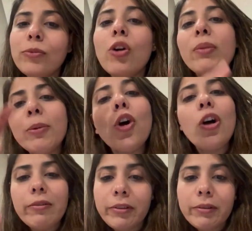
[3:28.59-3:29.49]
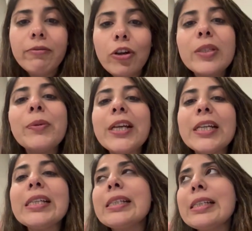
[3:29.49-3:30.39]
or maybe all of them false,
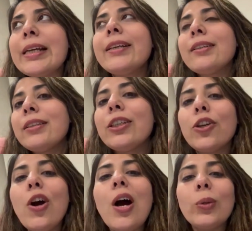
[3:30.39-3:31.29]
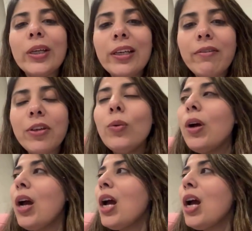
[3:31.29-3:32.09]
because it's like, you know how they give you,